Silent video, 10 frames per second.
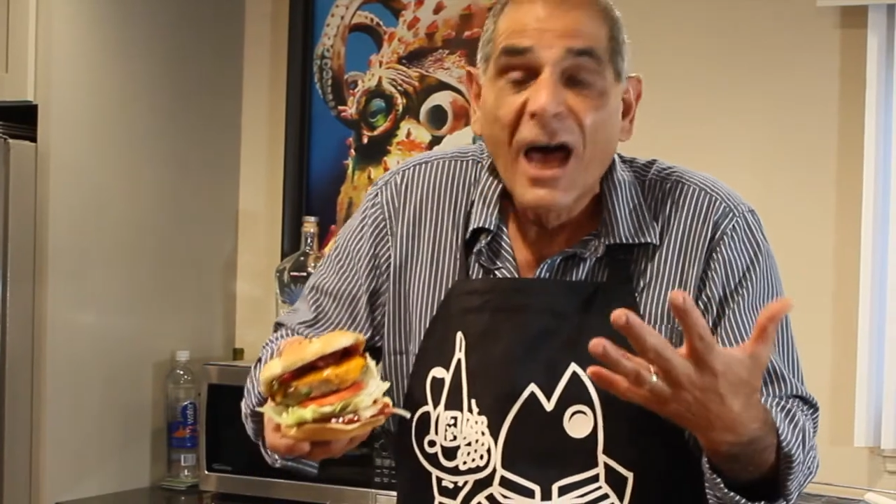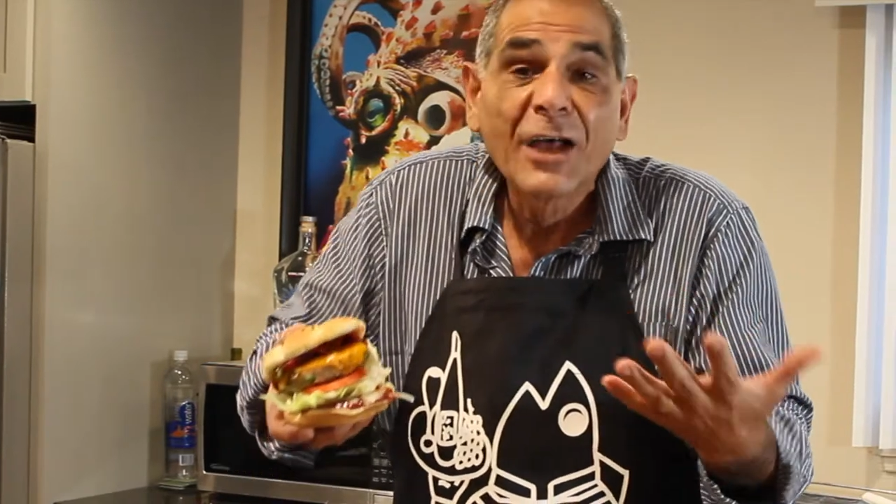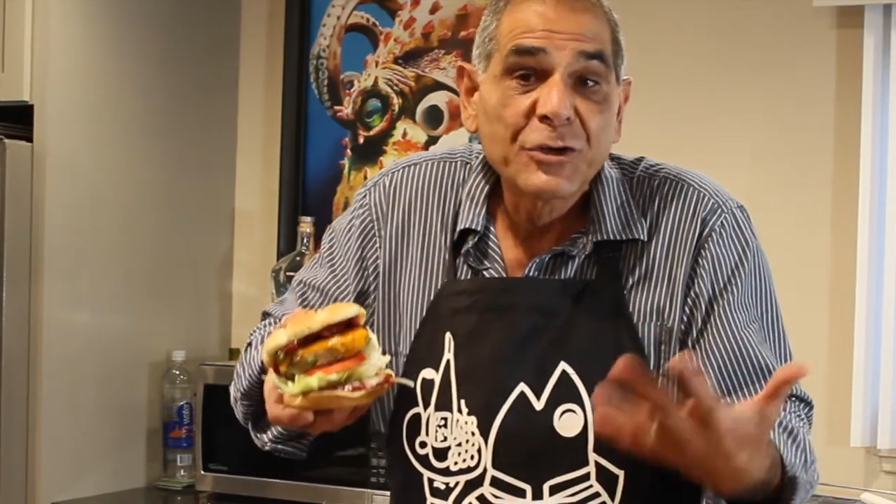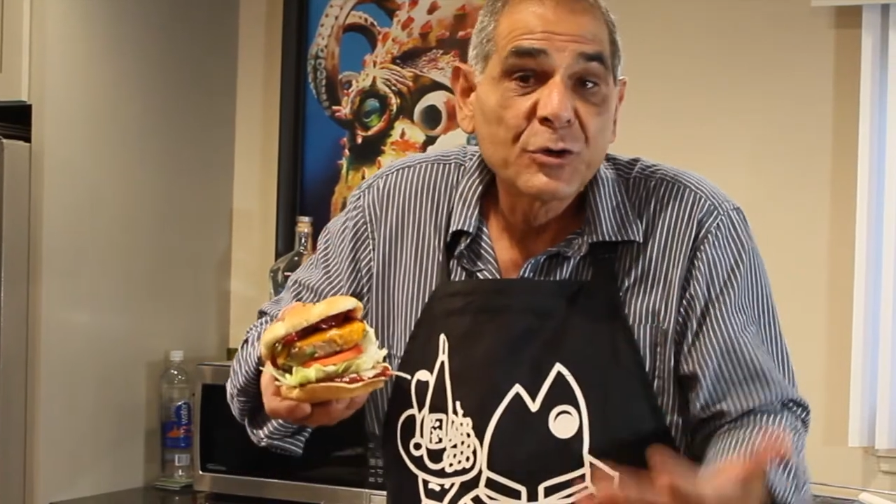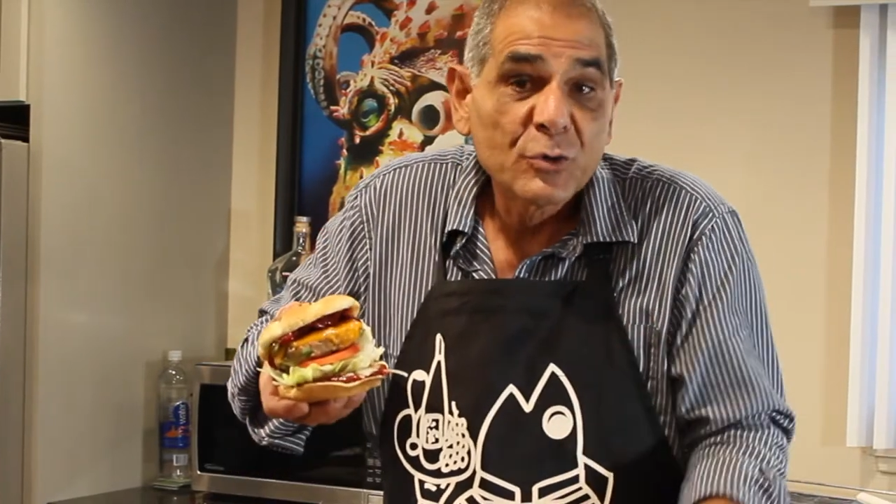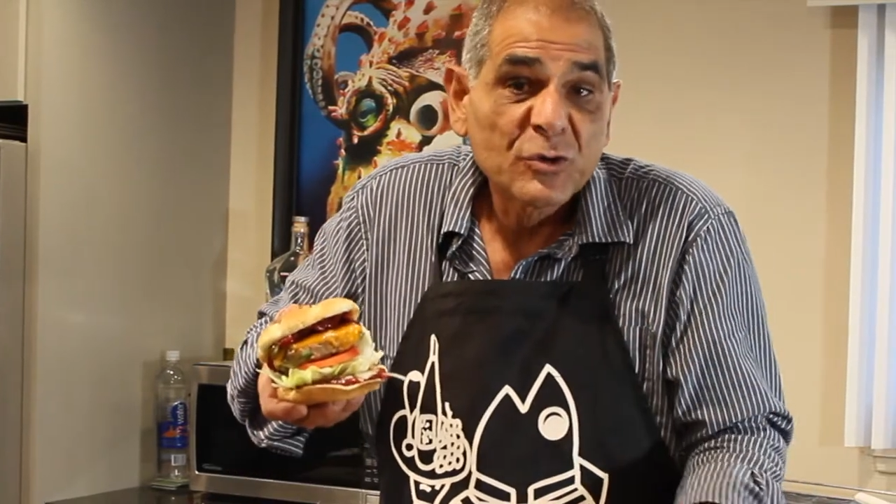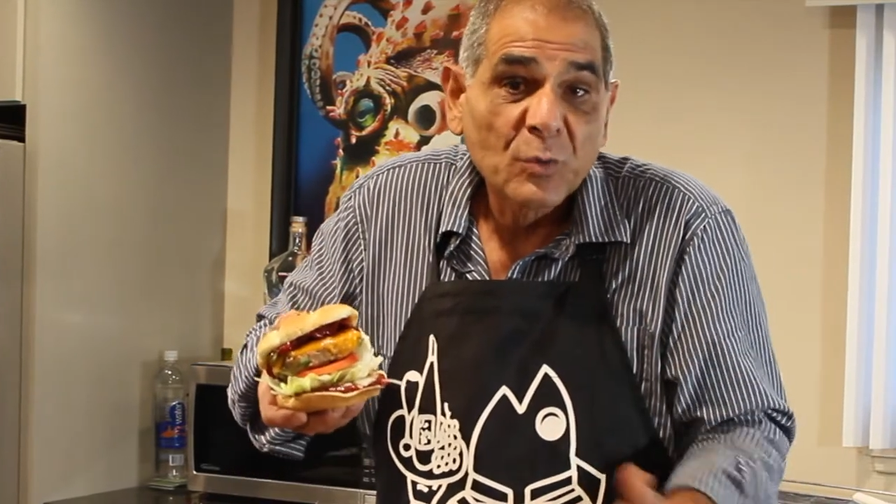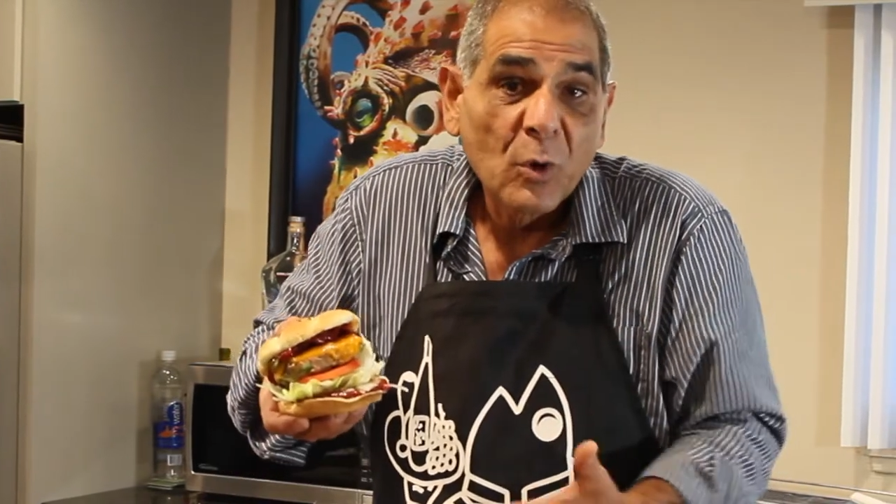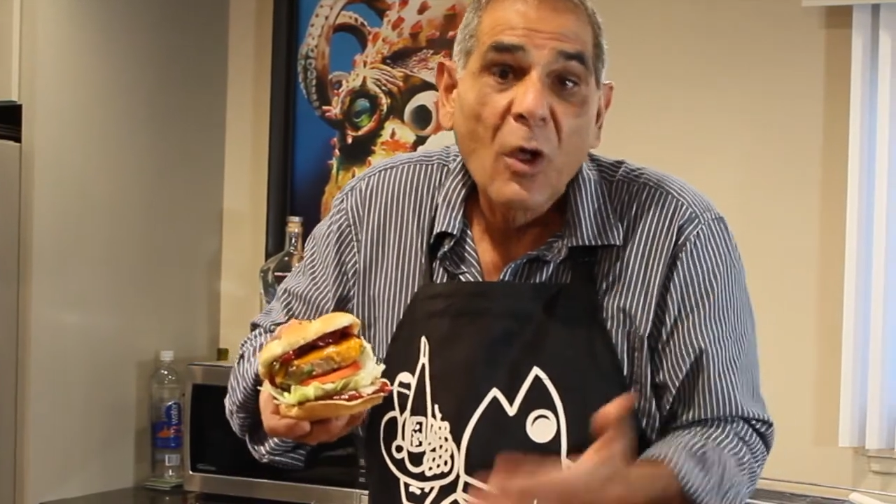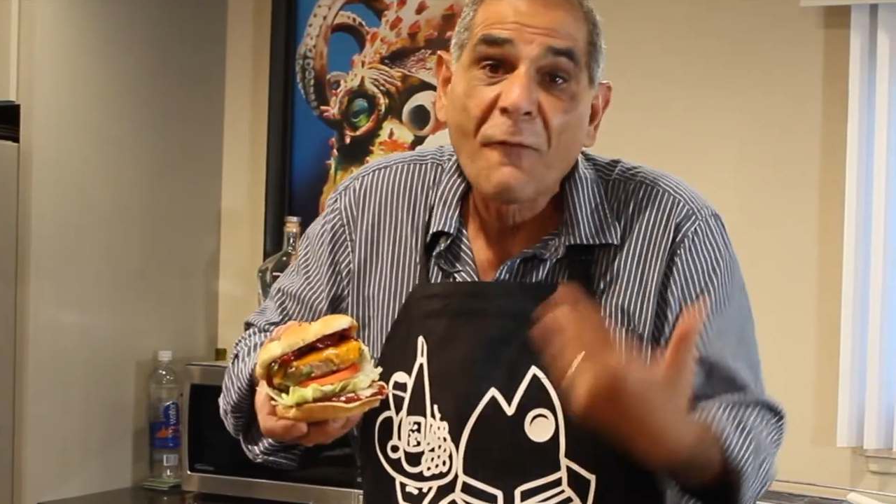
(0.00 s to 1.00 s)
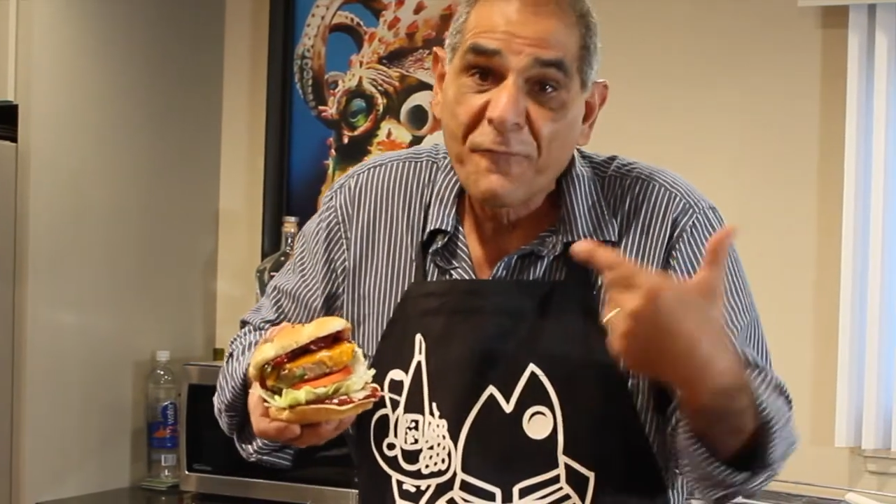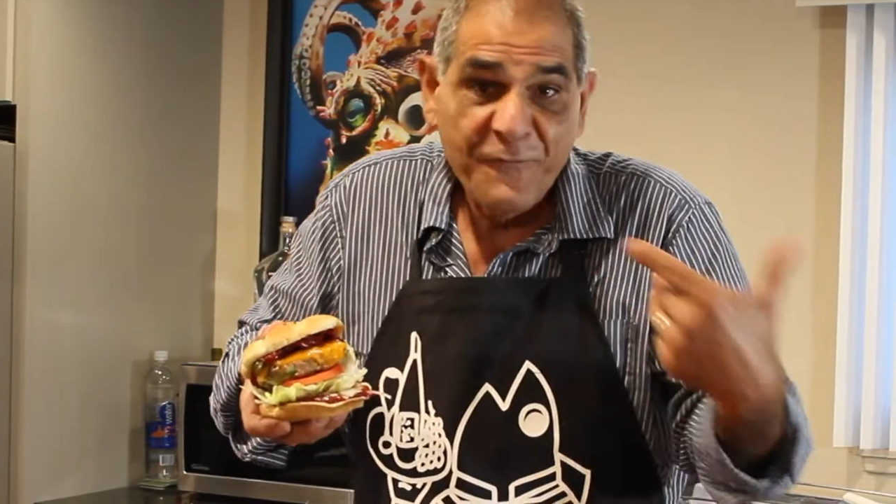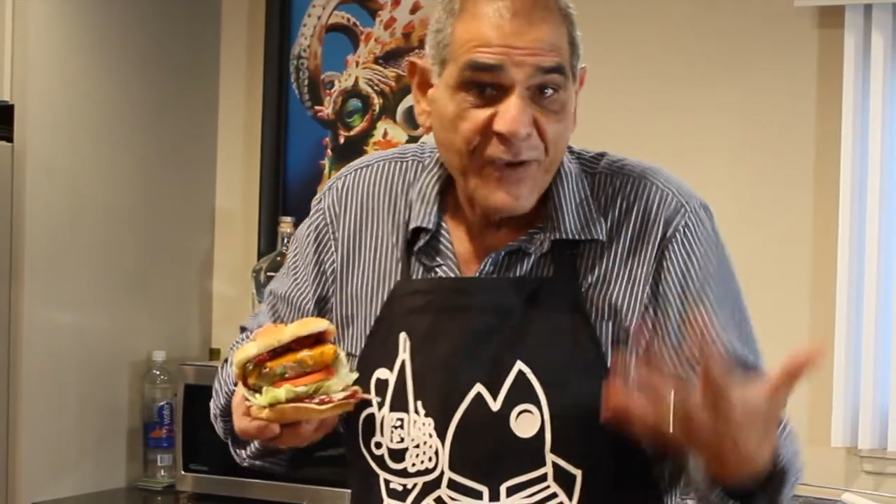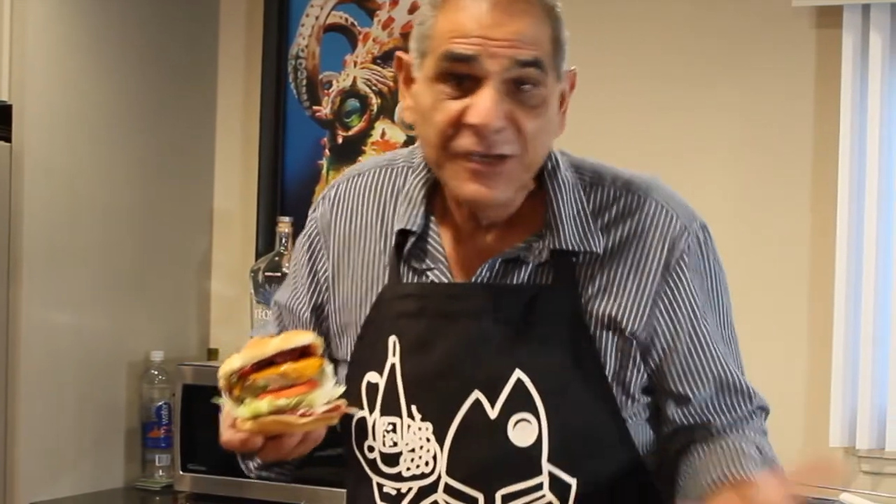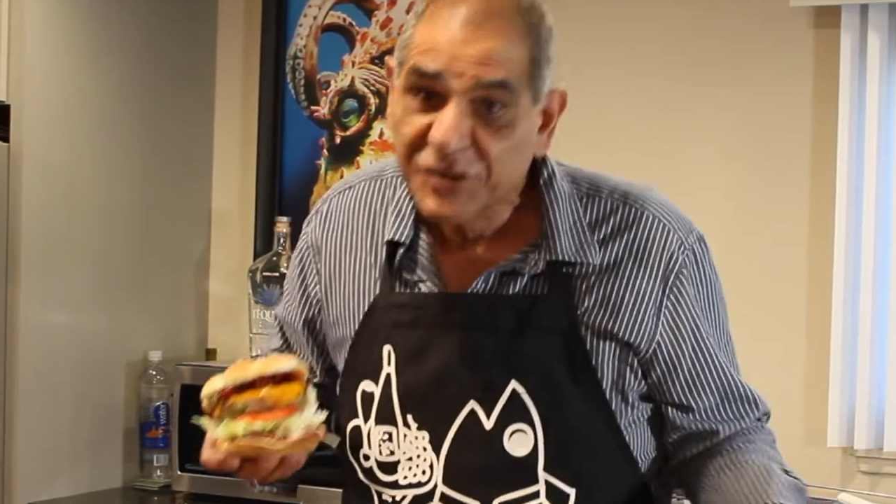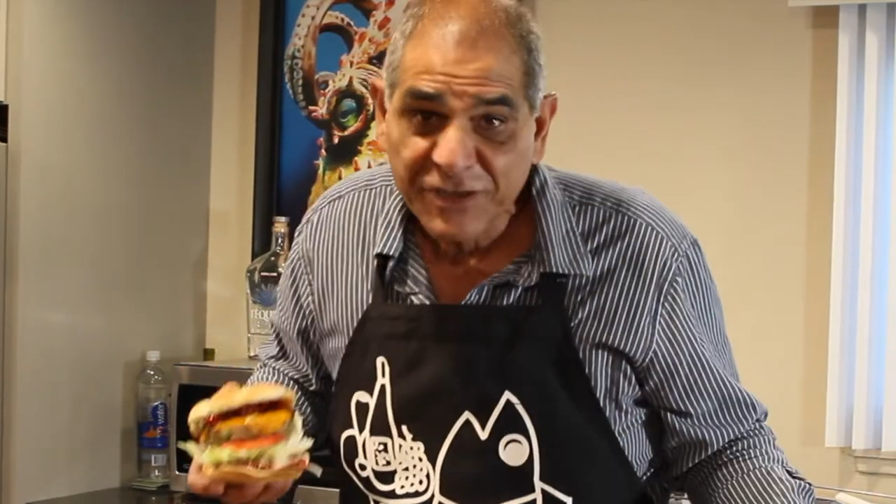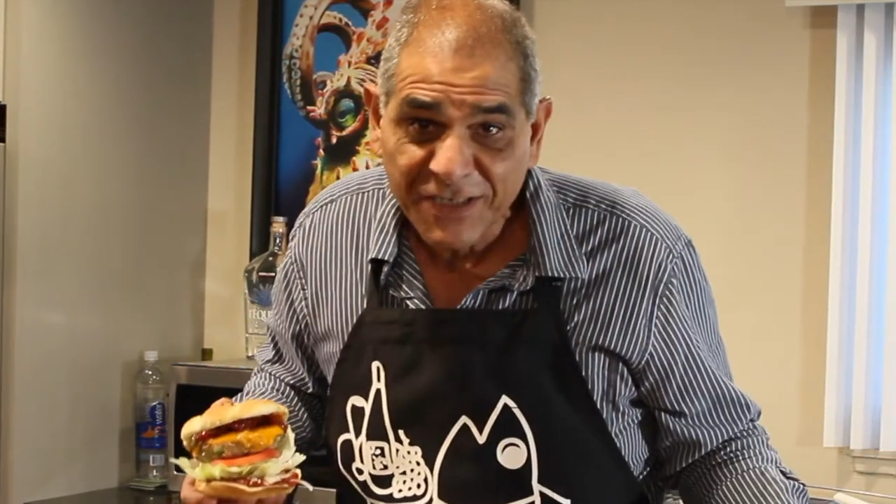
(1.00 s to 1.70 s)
unusual fish